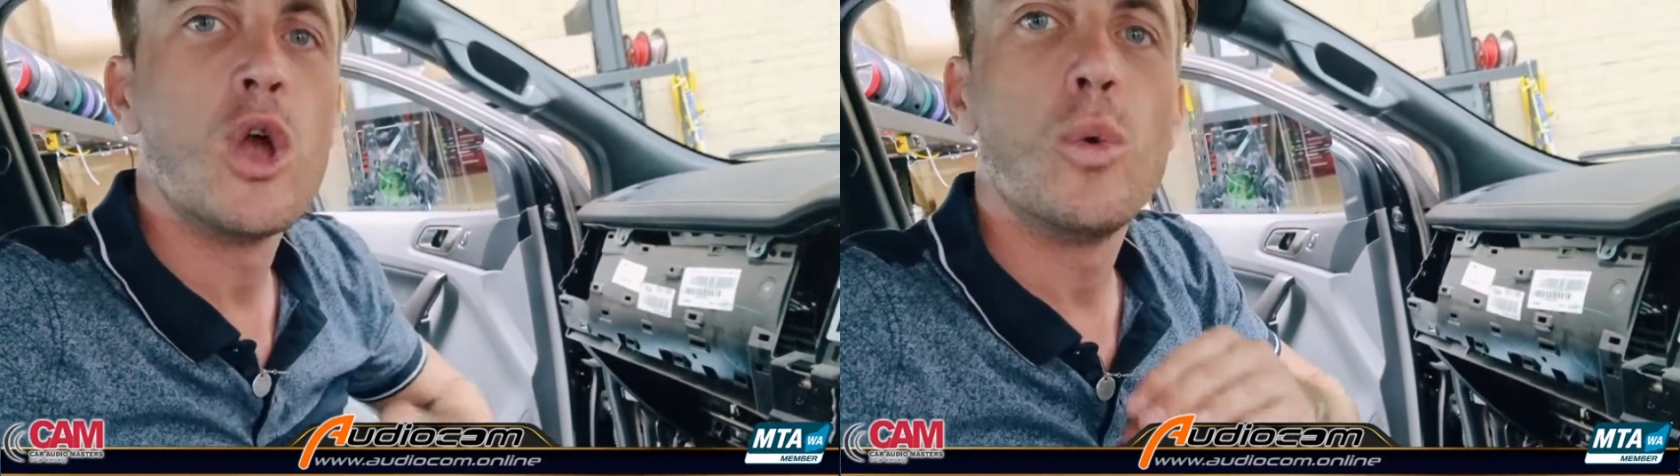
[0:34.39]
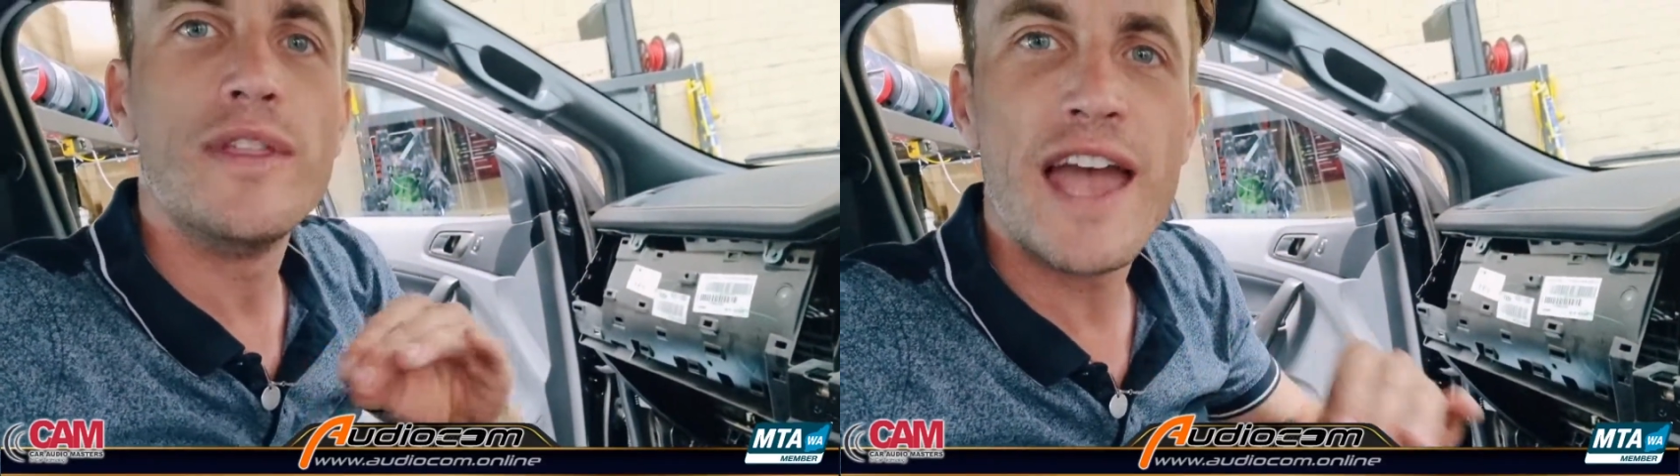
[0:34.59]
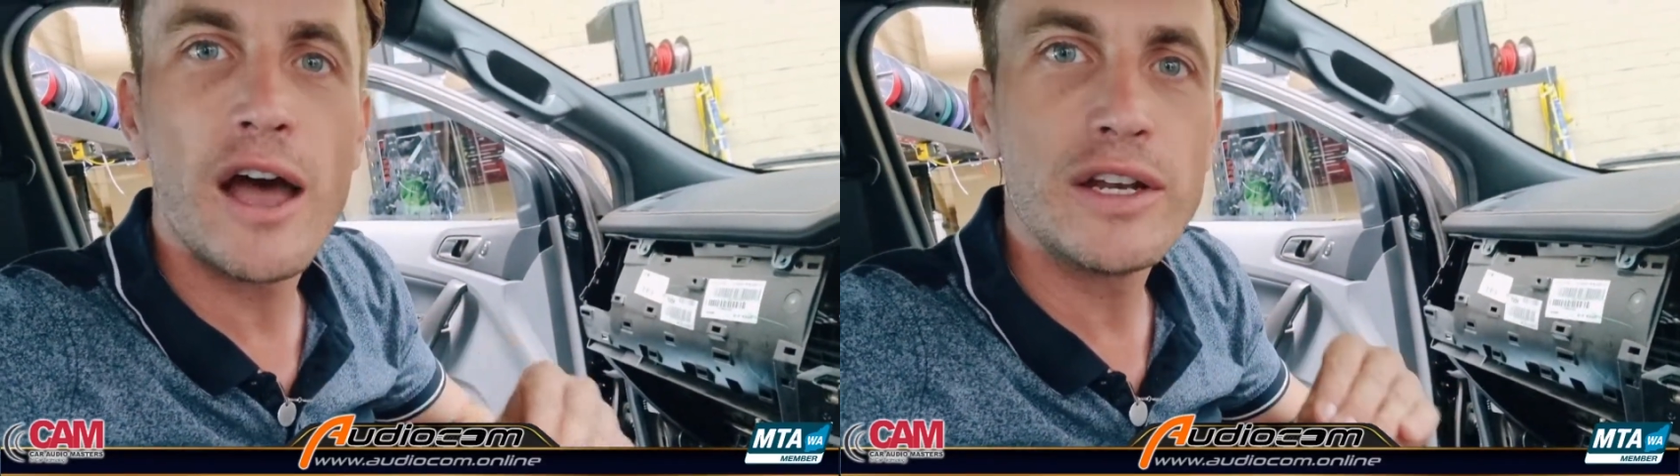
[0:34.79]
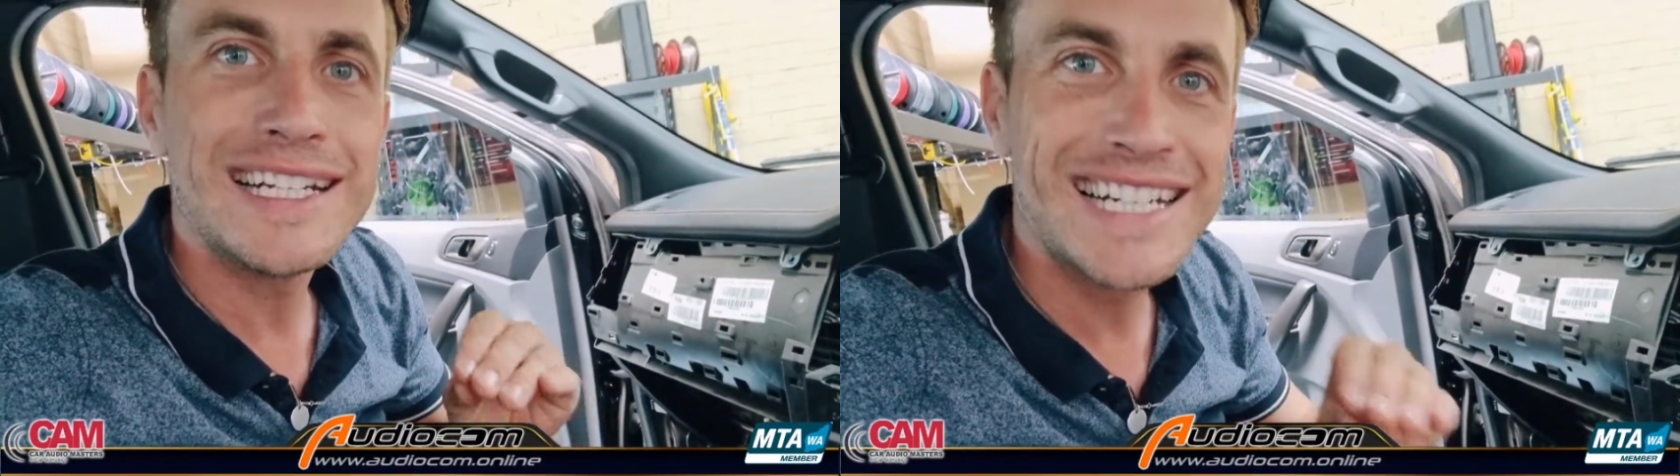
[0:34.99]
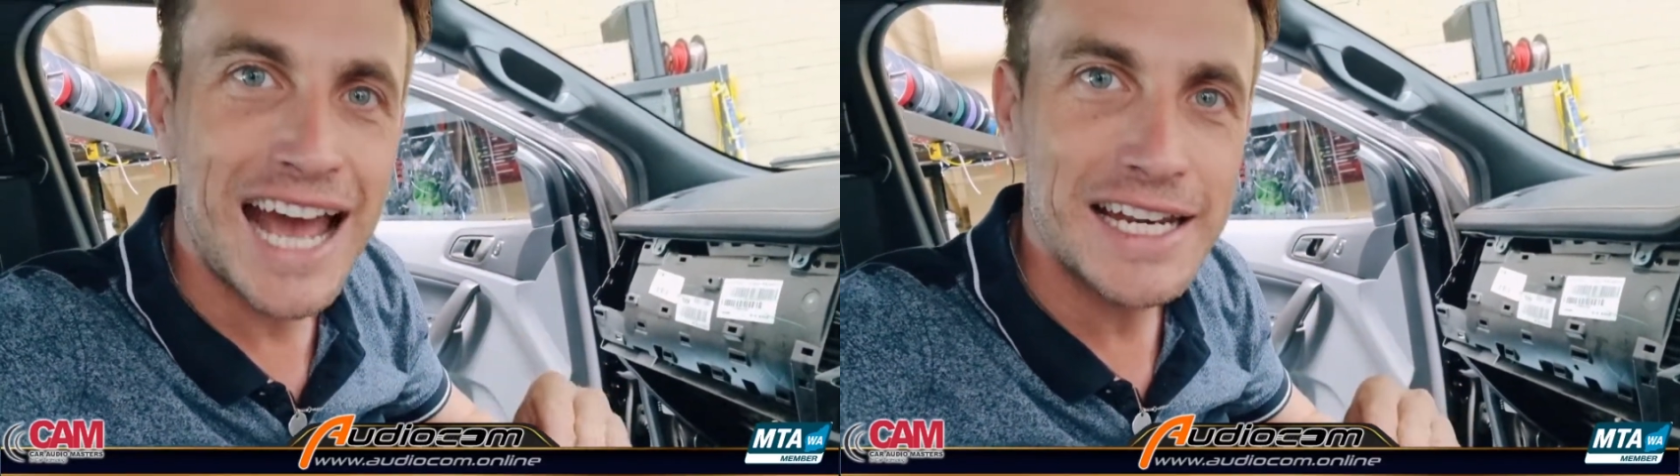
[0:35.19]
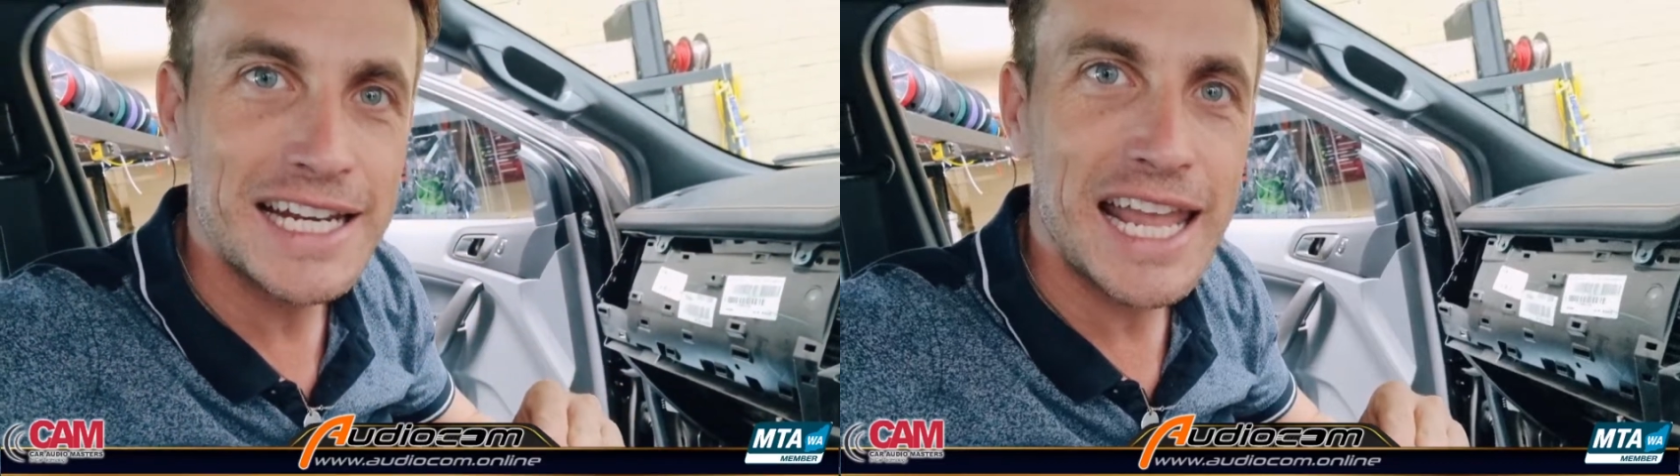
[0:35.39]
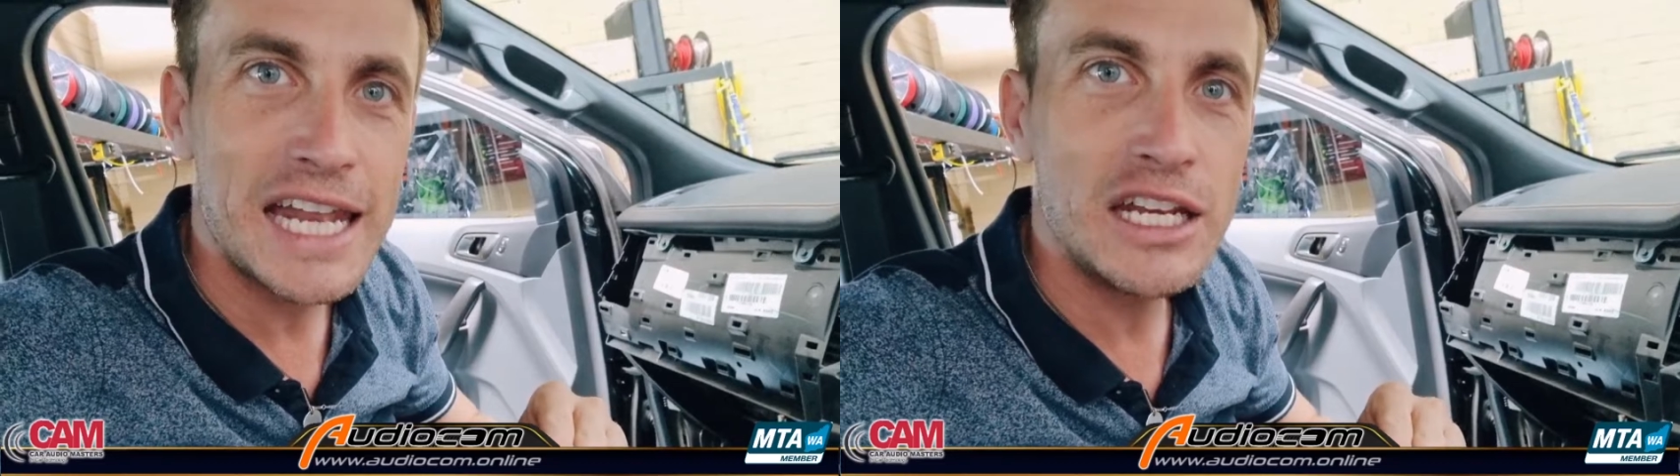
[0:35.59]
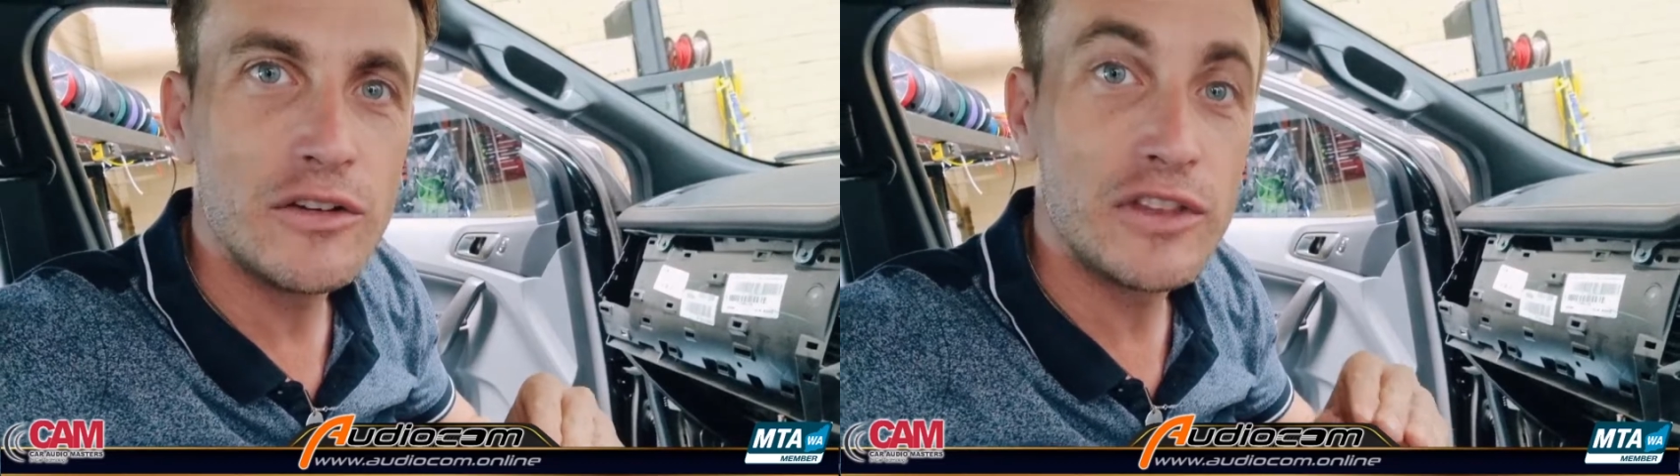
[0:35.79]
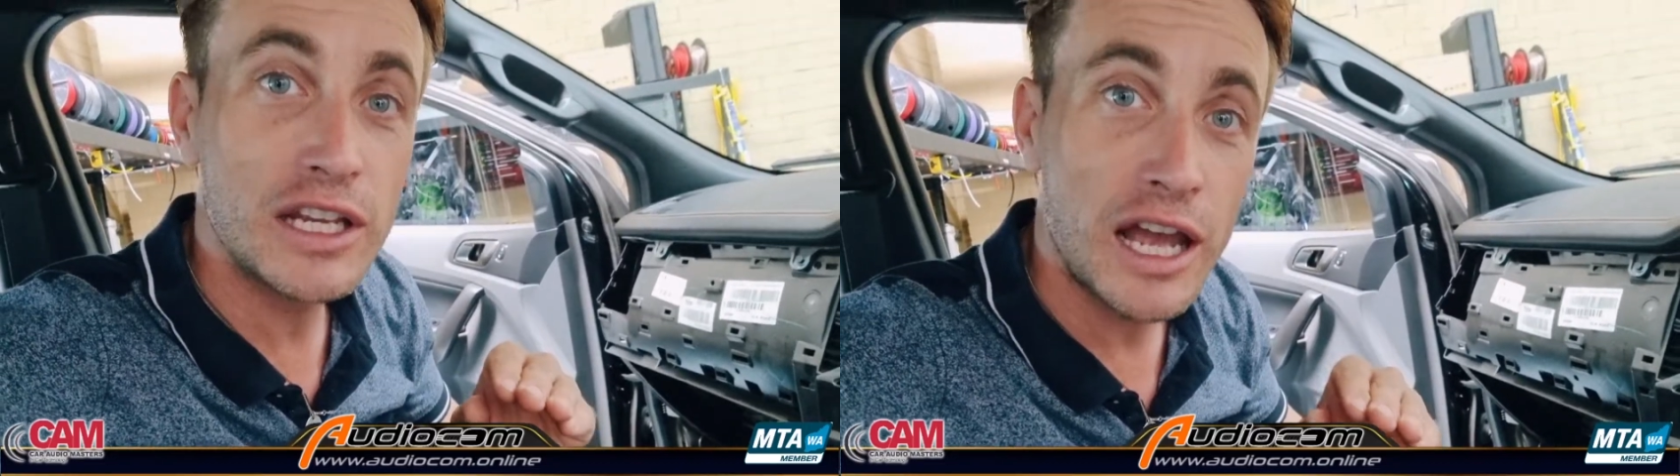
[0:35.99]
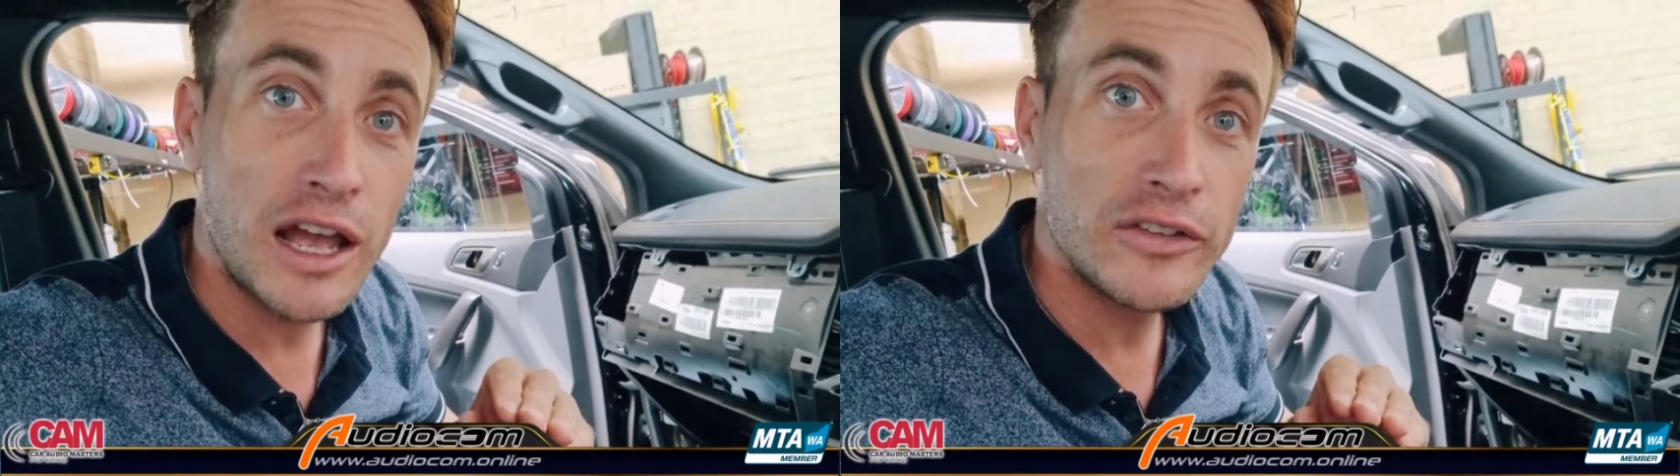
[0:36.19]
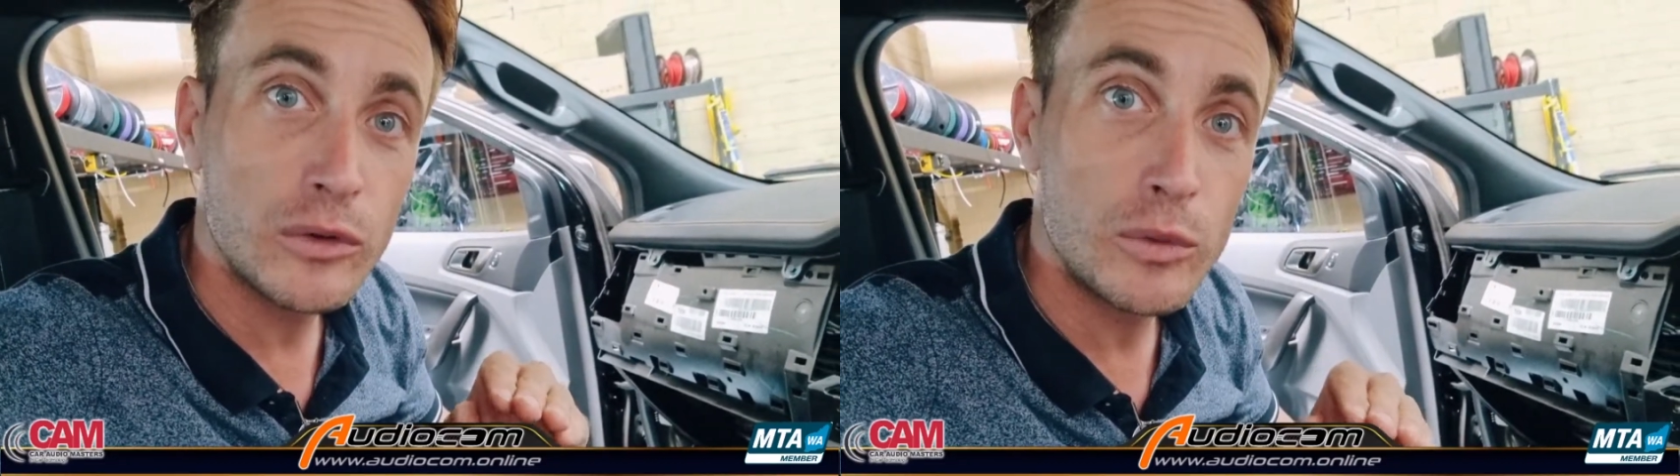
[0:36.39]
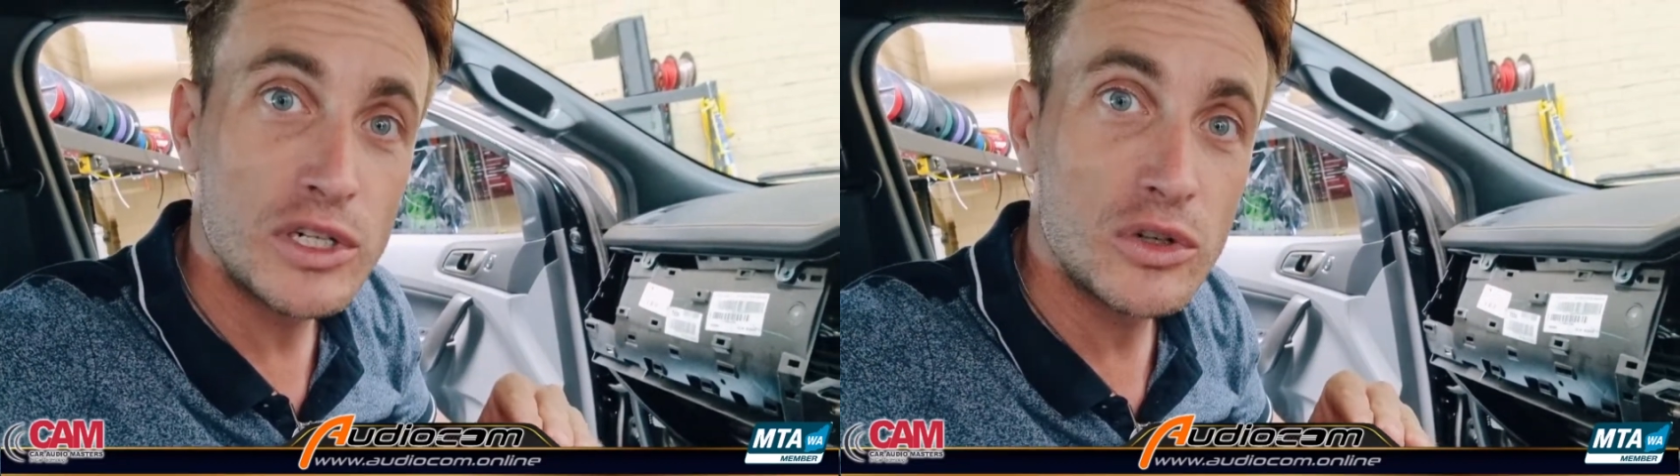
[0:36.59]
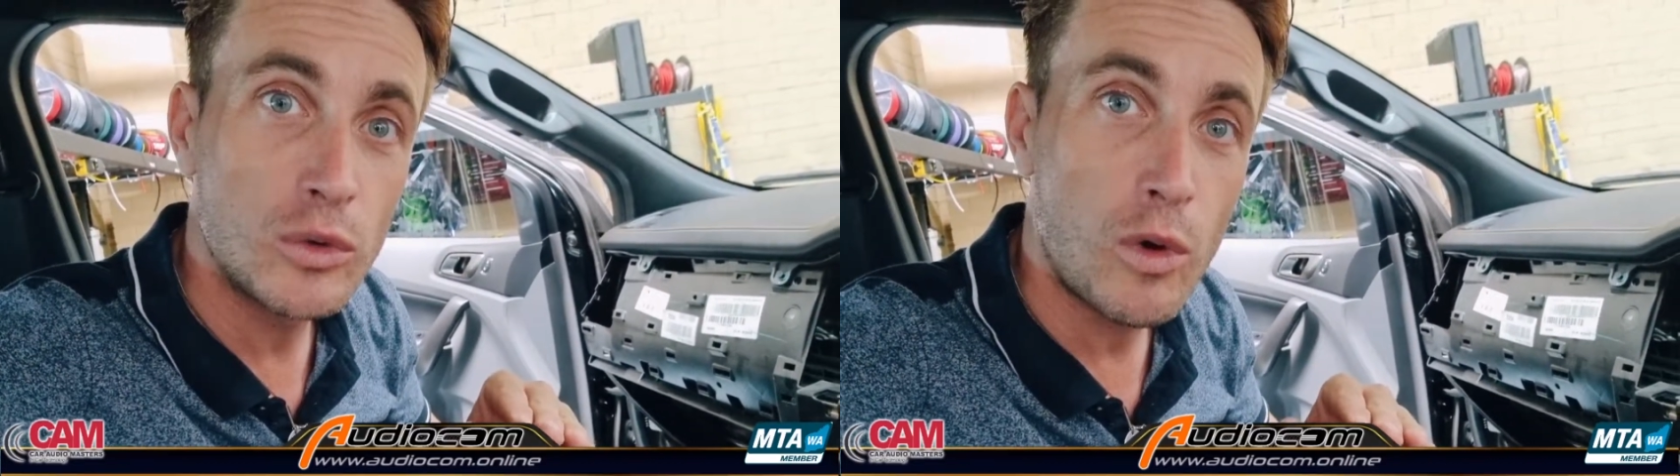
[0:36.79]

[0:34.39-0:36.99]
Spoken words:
without cutting any of the car's original